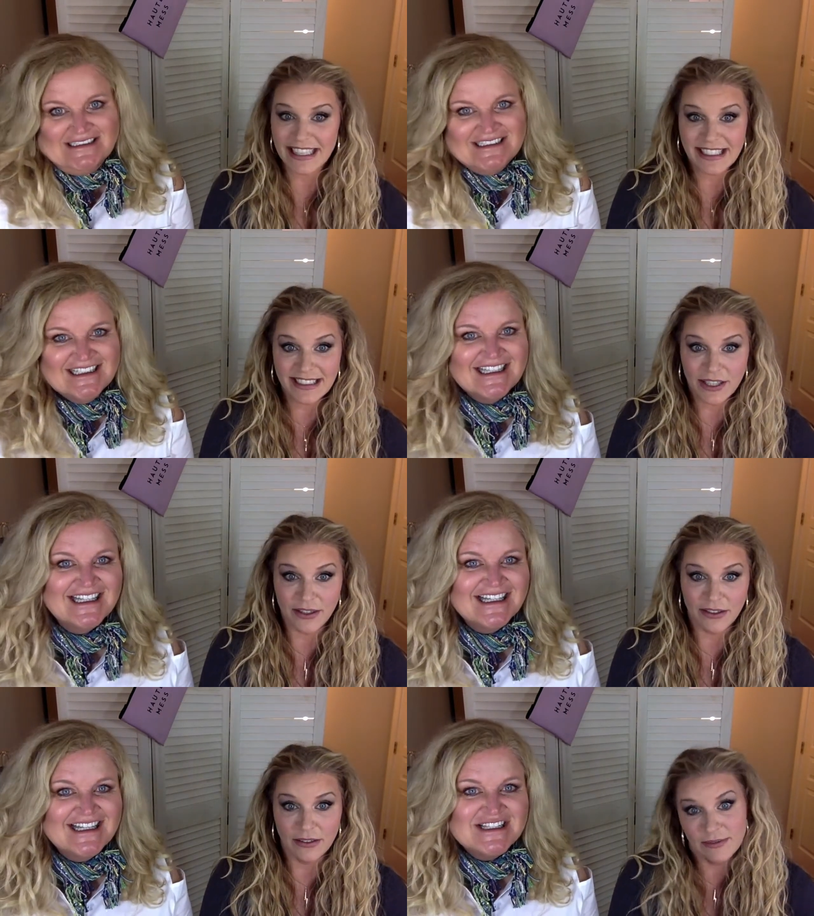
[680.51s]
Speaker 1: lazy
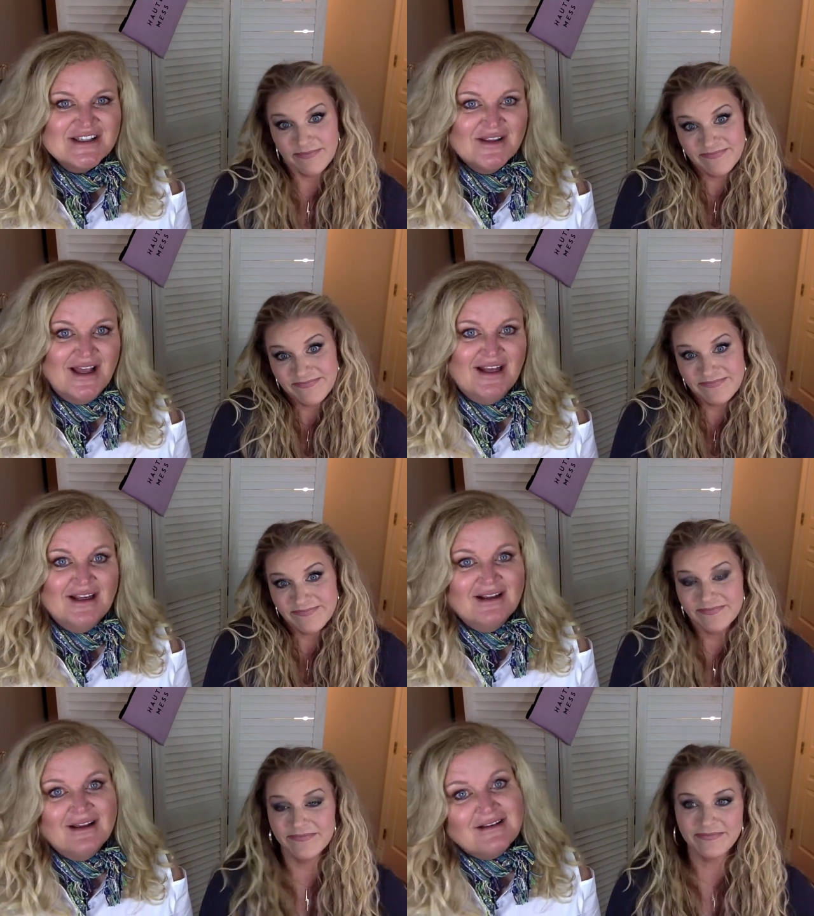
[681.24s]
girl. So
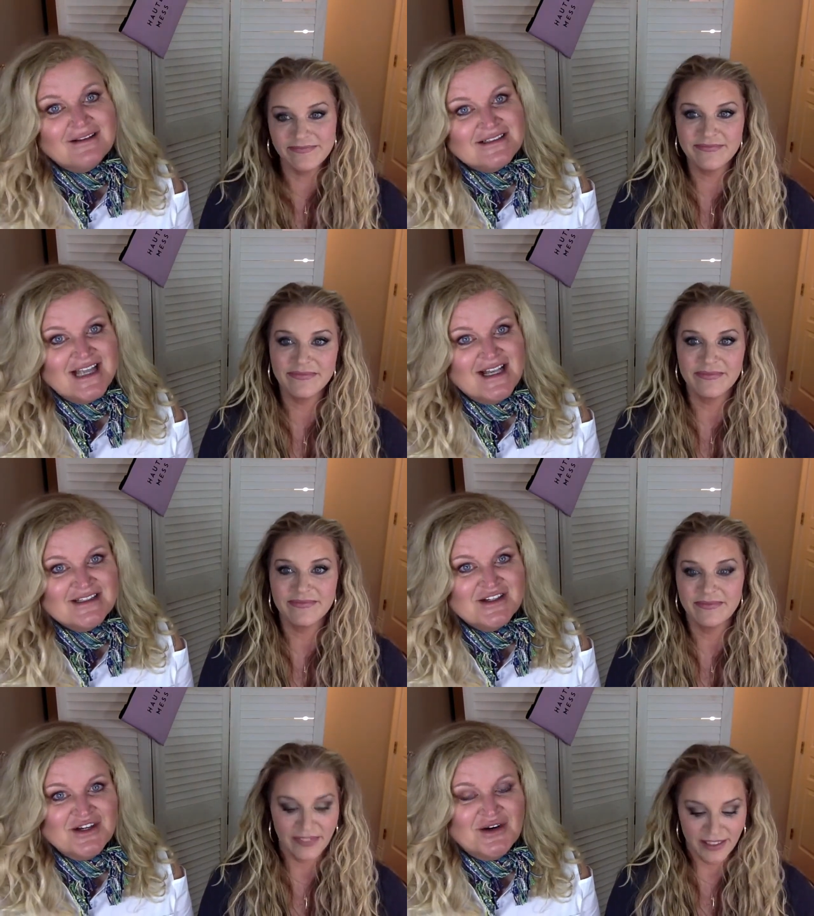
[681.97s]
that uh, to
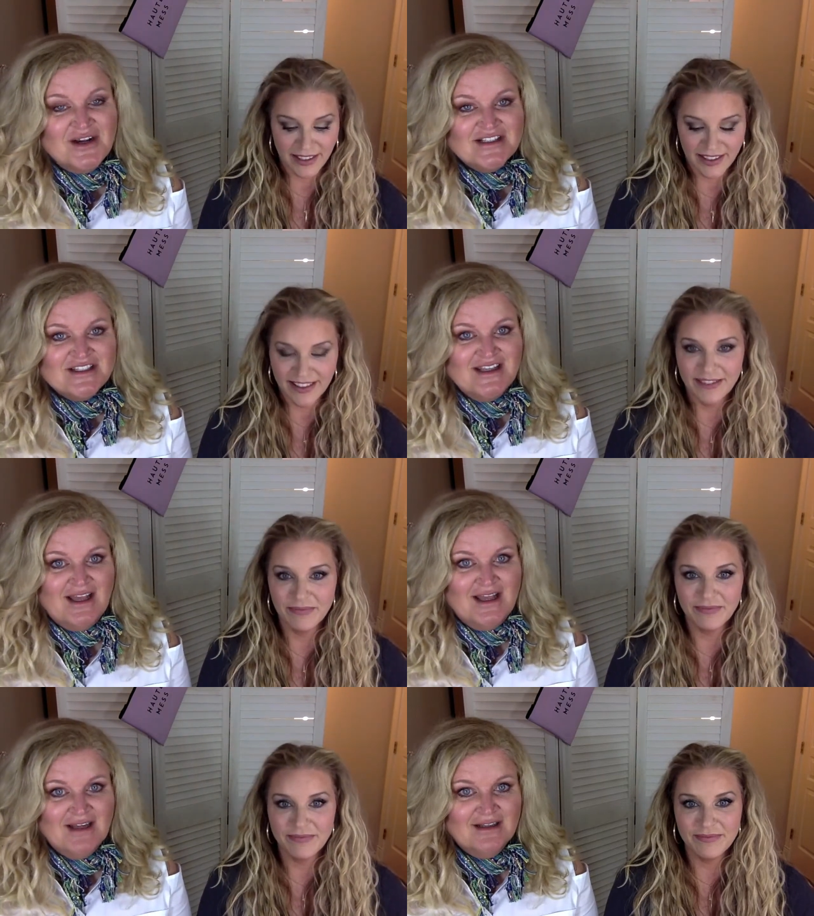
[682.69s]
answer your question,
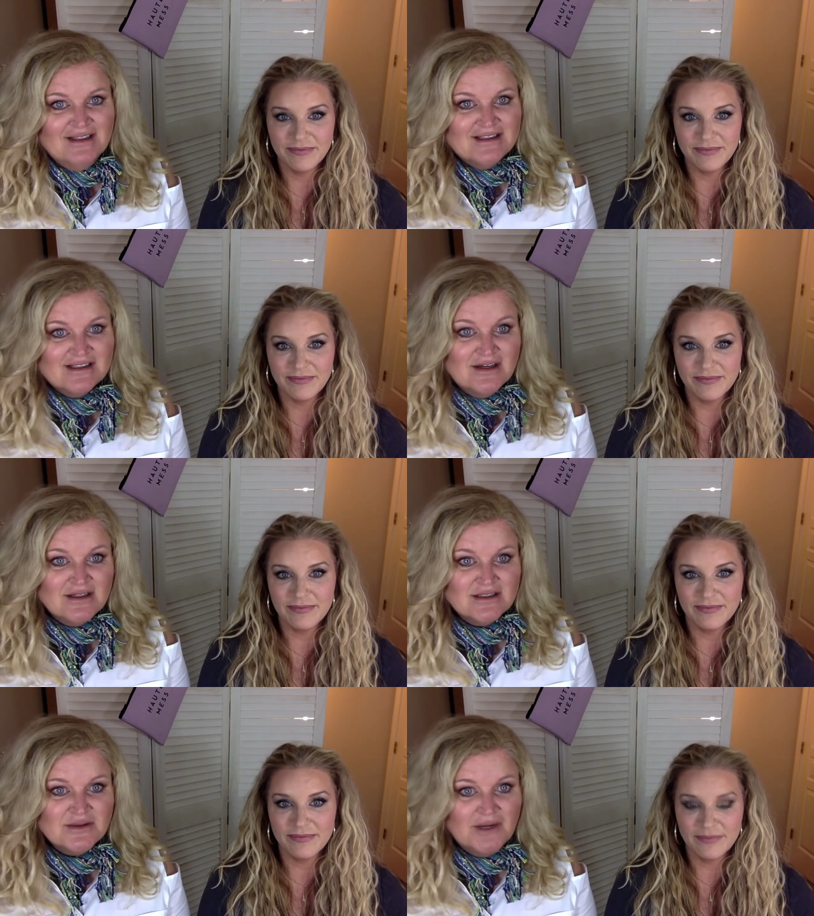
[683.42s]
that is
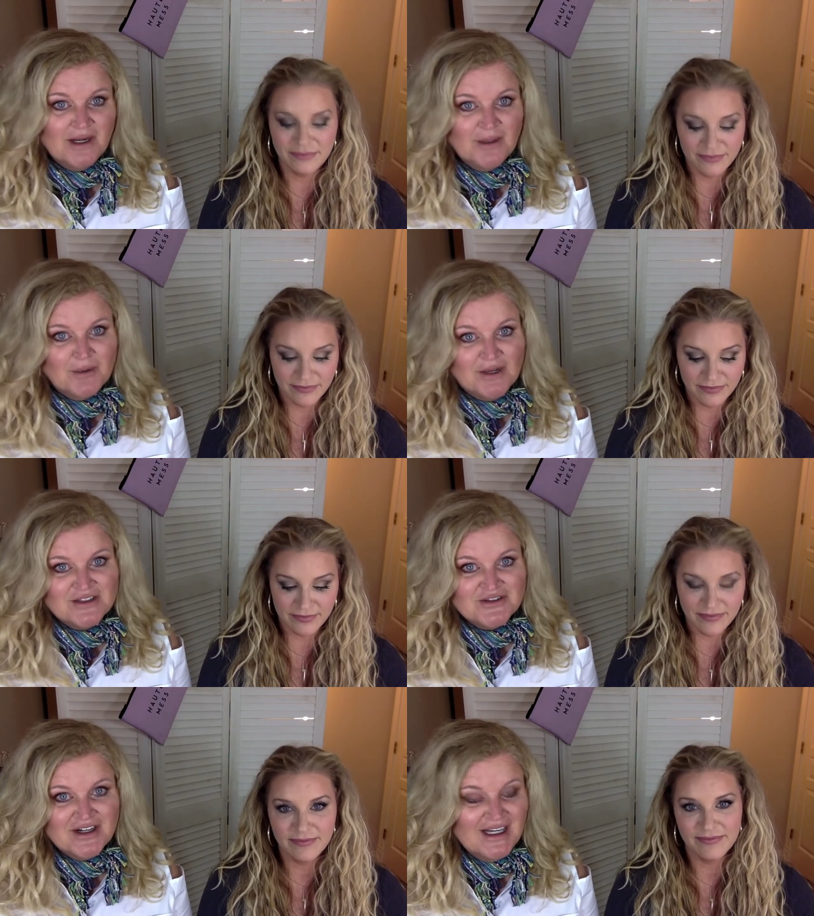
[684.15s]
contouring and
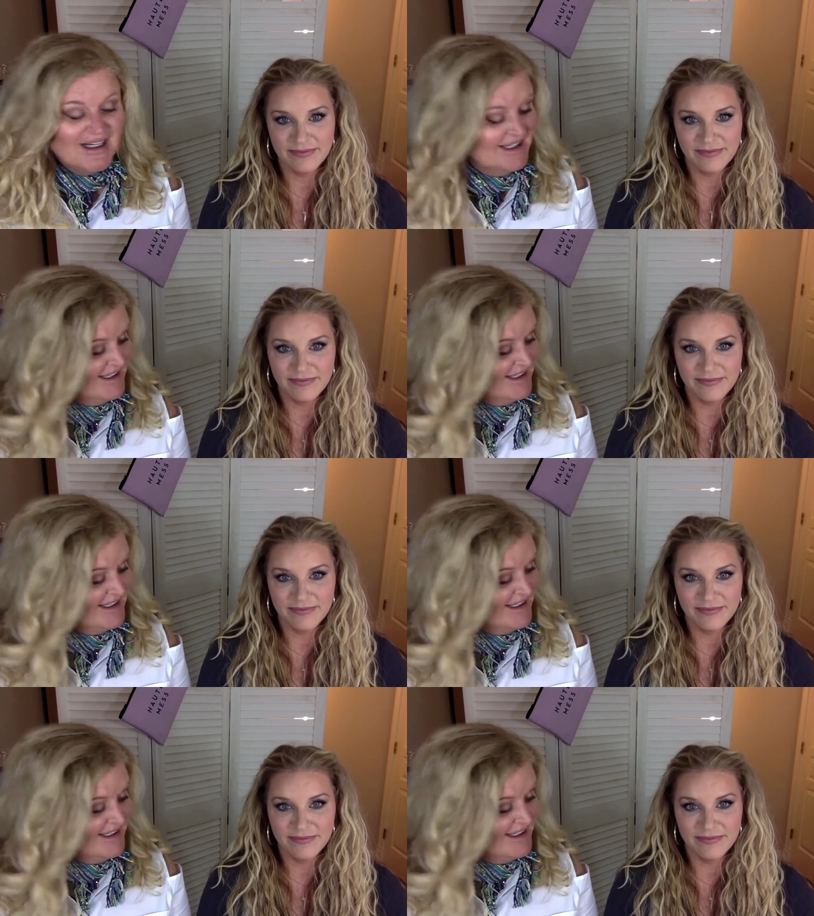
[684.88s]
brontouring.